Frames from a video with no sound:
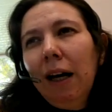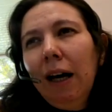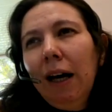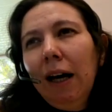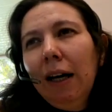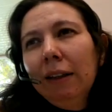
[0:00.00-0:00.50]

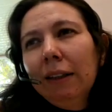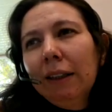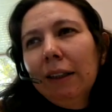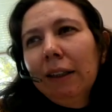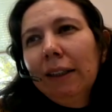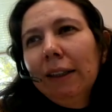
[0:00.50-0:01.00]
And
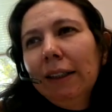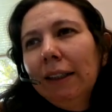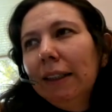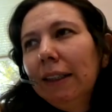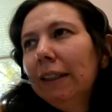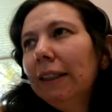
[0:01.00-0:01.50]
in
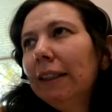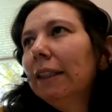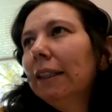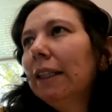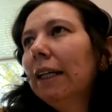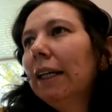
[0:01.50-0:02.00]

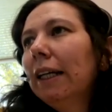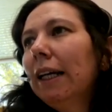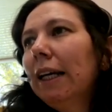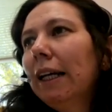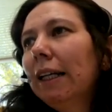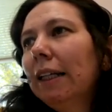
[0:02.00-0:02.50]
this
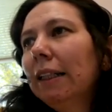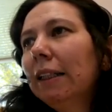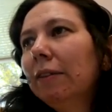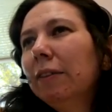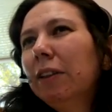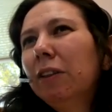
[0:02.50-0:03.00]

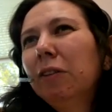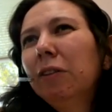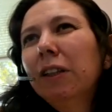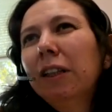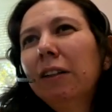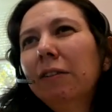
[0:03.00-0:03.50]
case, where do
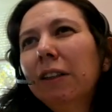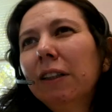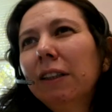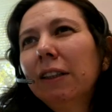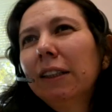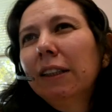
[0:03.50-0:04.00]
I have
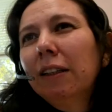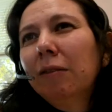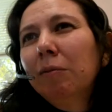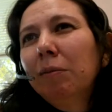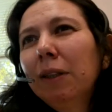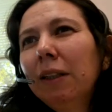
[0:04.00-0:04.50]
an
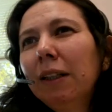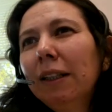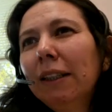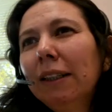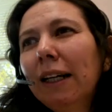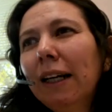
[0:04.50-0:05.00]
example
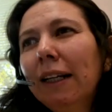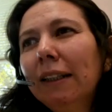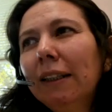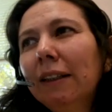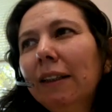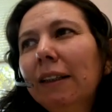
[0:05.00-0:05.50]
like
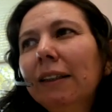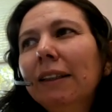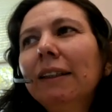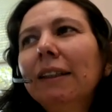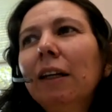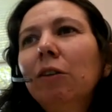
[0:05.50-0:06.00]
that?
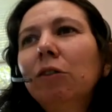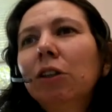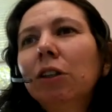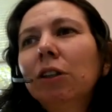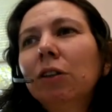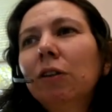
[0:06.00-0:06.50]
The
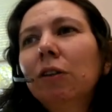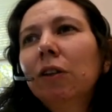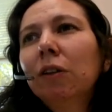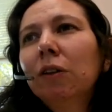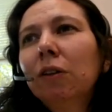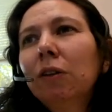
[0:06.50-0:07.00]
solution is
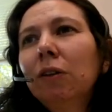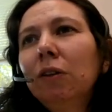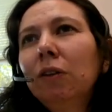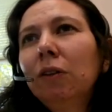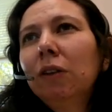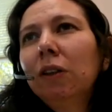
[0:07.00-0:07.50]
going to
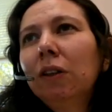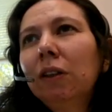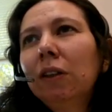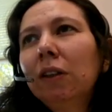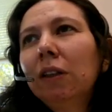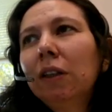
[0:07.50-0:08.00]
look
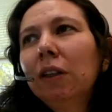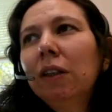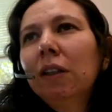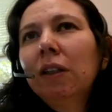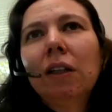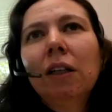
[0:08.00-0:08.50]

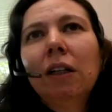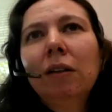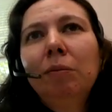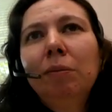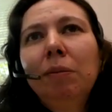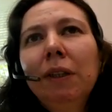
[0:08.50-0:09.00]

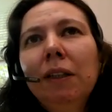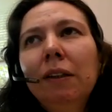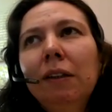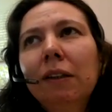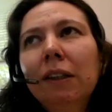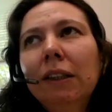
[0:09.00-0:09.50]
a
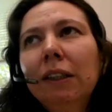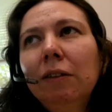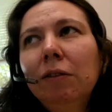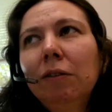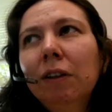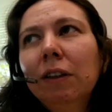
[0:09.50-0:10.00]
bit
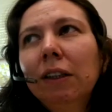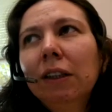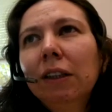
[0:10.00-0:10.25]
different.